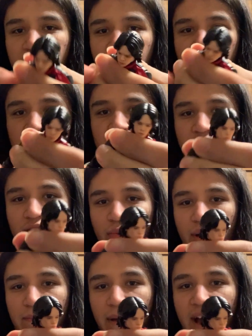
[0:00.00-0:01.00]
and then on the
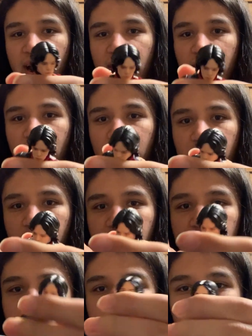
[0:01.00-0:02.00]
way back, nothing
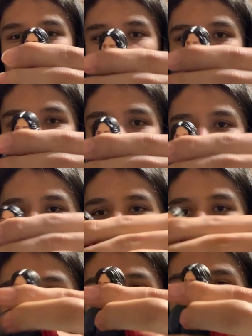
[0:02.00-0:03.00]
too crazy. And then
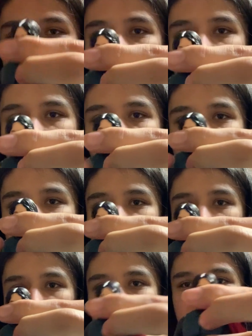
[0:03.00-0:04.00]
obviously you have your hand
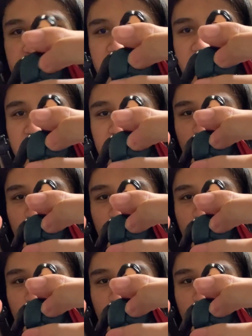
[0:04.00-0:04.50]
joint as